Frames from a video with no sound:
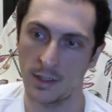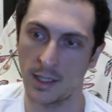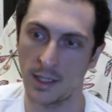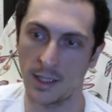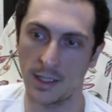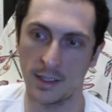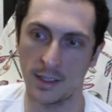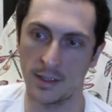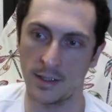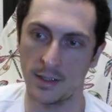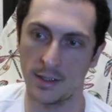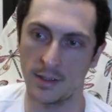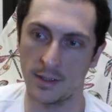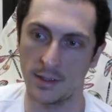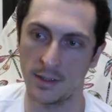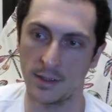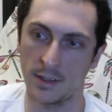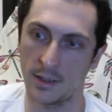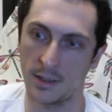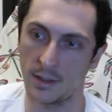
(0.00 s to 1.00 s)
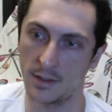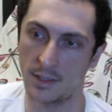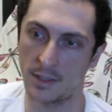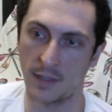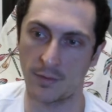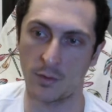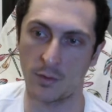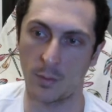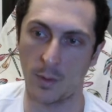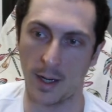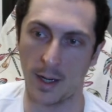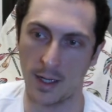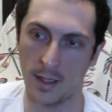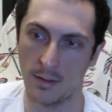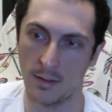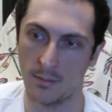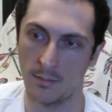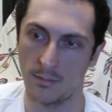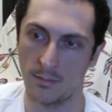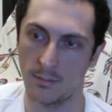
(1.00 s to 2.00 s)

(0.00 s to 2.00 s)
in a different way